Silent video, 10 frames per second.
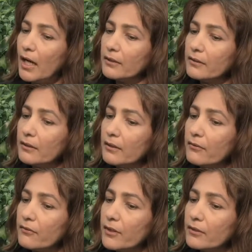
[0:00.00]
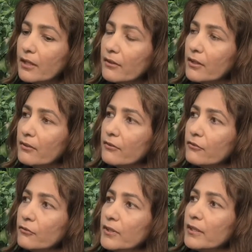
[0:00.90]
I think it
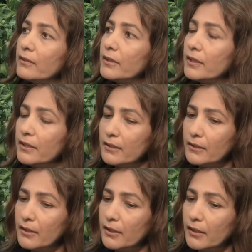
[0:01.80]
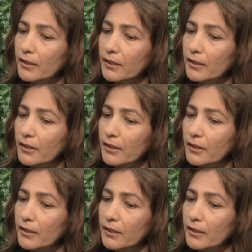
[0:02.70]
is uniquely